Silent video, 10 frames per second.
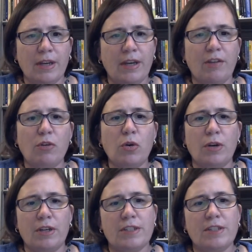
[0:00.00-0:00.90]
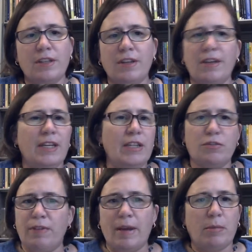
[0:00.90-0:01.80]
And of course, each
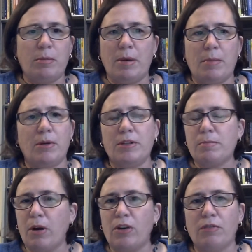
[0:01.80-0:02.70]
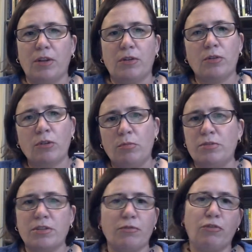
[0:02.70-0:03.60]
family member is part of other
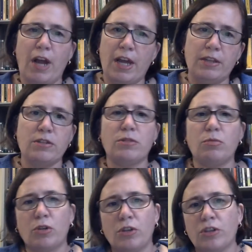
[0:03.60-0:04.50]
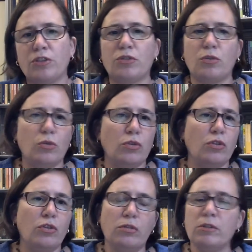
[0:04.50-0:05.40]
groups, friends, work,
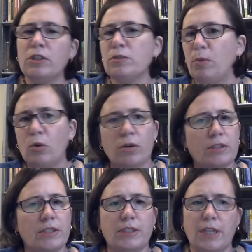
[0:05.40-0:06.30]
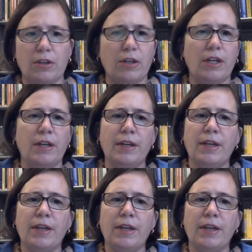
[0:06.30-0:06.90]
school, sports, etc.